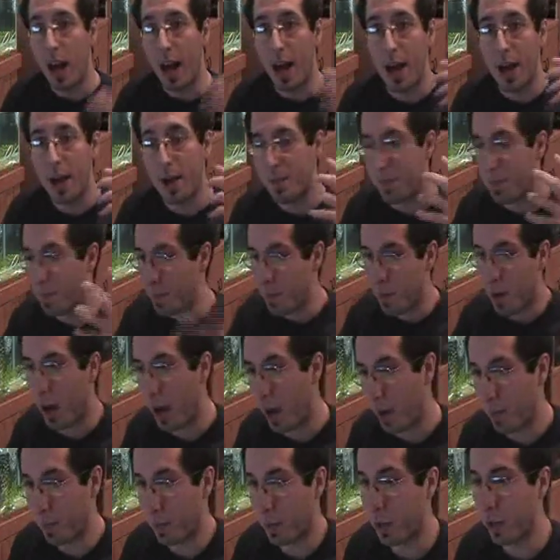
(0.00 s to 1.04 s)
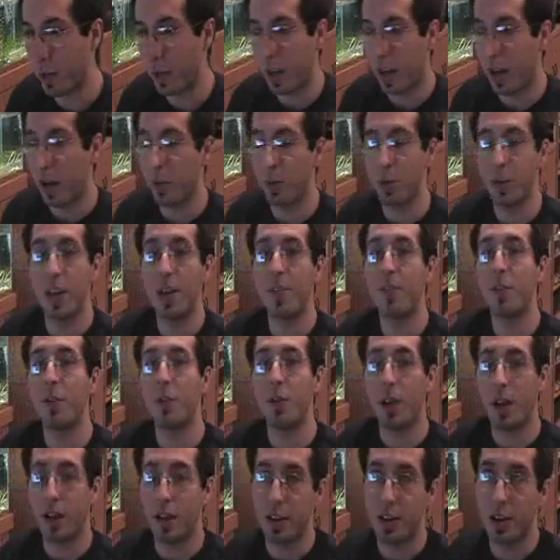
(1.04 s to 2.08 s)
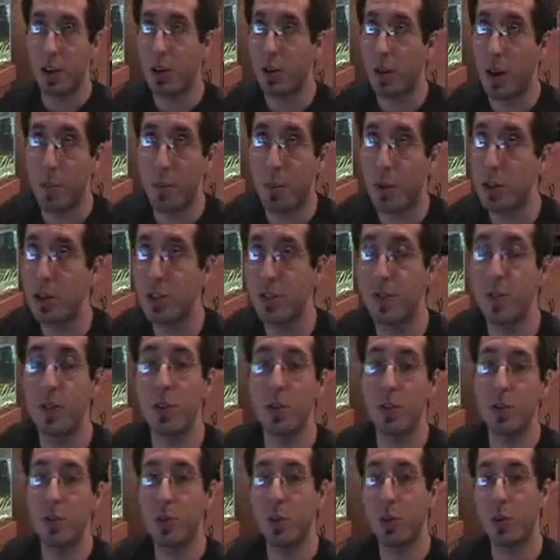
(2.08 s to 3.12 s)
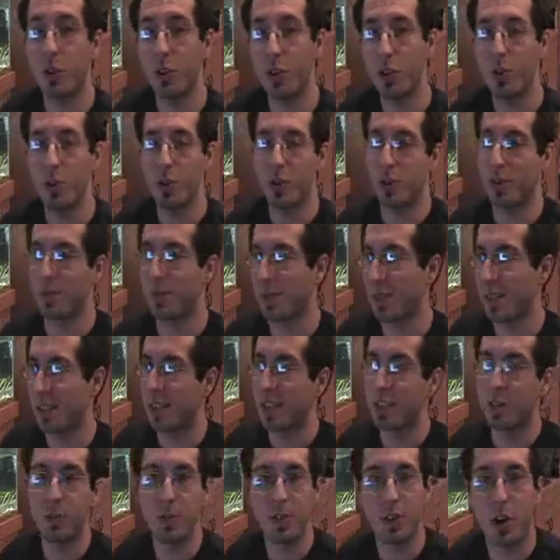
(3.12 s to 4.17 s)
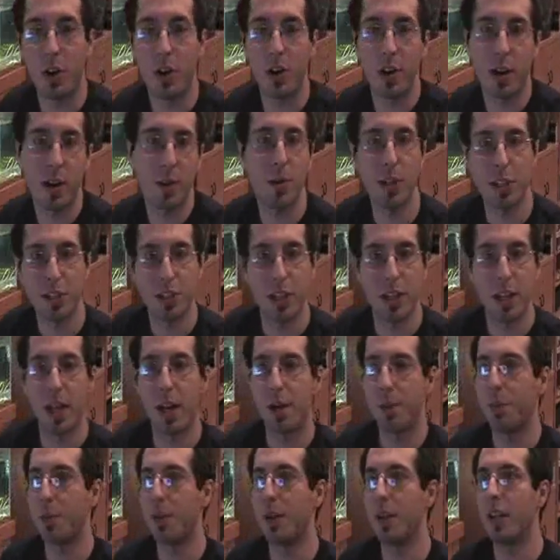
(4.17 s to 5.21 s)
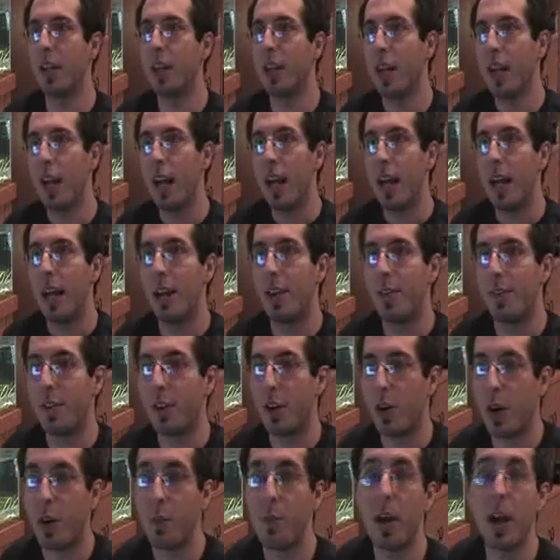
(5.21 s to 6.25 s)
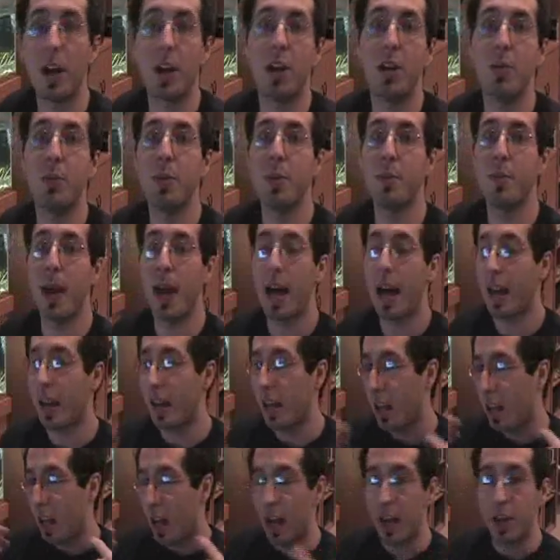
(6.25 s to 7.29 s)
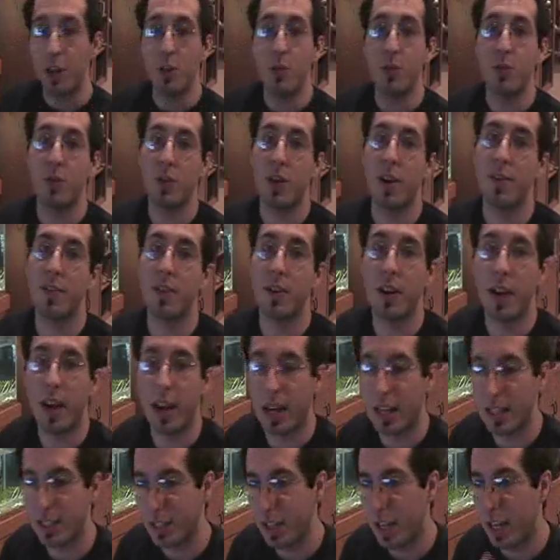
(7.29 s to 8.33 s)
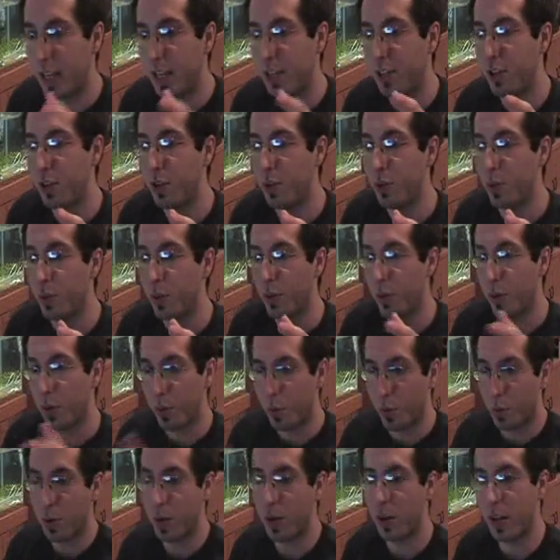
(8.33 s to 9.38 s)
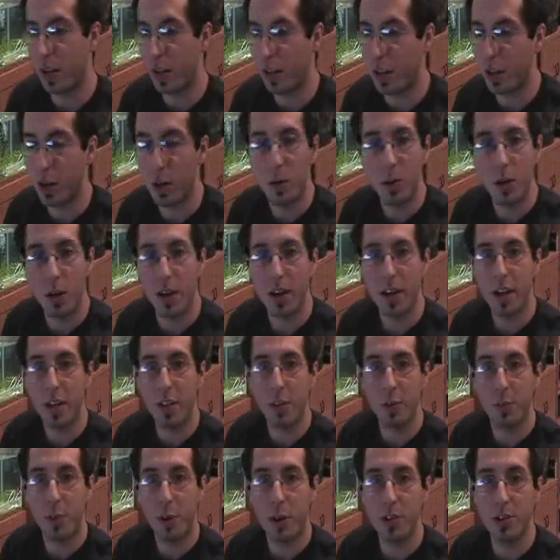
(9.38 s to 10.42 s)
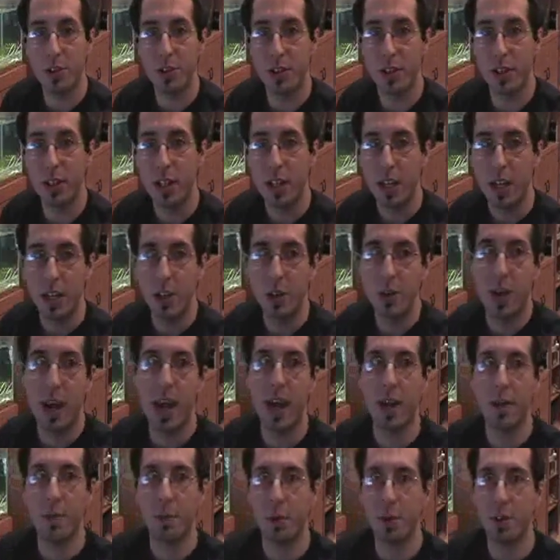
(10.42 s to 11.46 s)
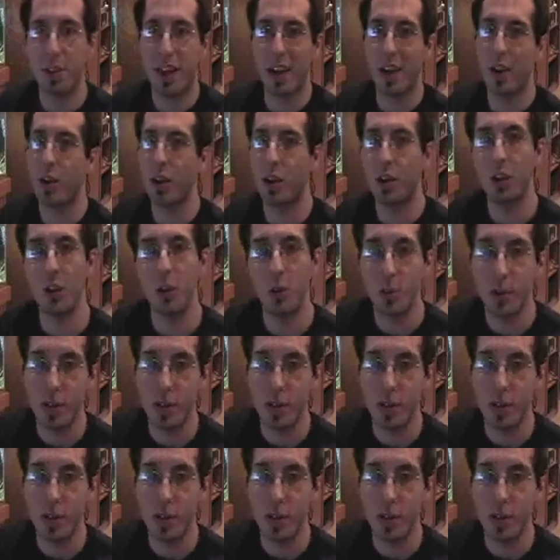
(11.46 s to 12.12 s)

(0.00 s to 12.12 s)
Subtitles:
I will never, I'm merciful towards you, or well, that's retarded. I wouldn't say that, but if I'm not going to be mad at you forever, and I say it to another person, you can't put that on you